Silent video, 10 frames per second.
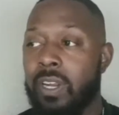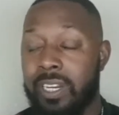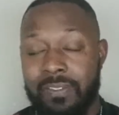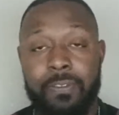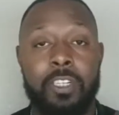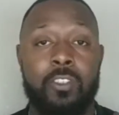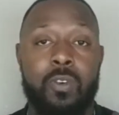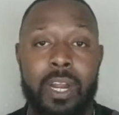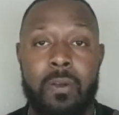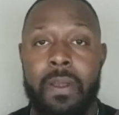in the first
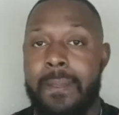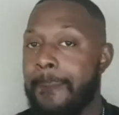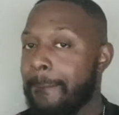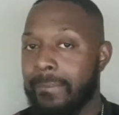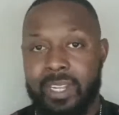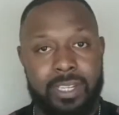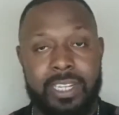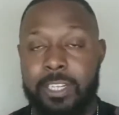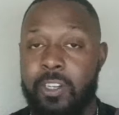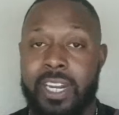round,
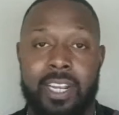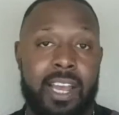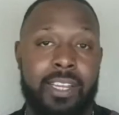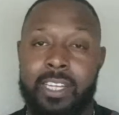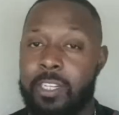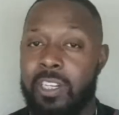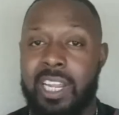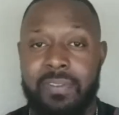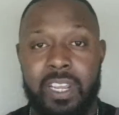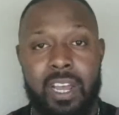get you that guy. Get you
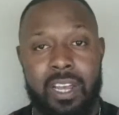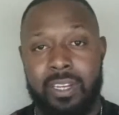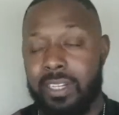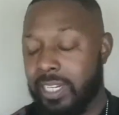Le'Veon.